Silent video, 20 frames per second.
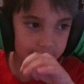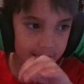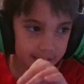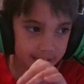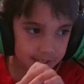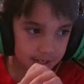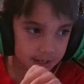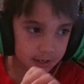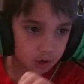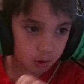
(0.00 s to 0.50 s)

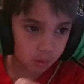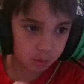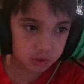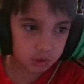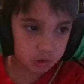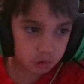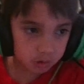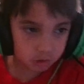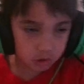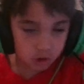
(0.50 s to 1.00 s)
Yes, I
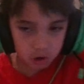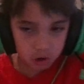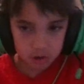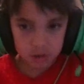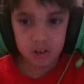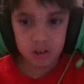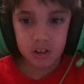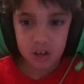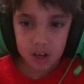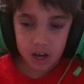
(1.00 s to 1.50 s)
don't do
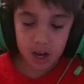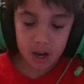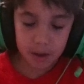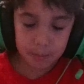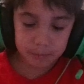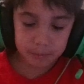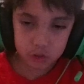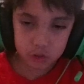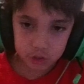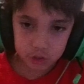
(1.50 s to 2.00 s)
um,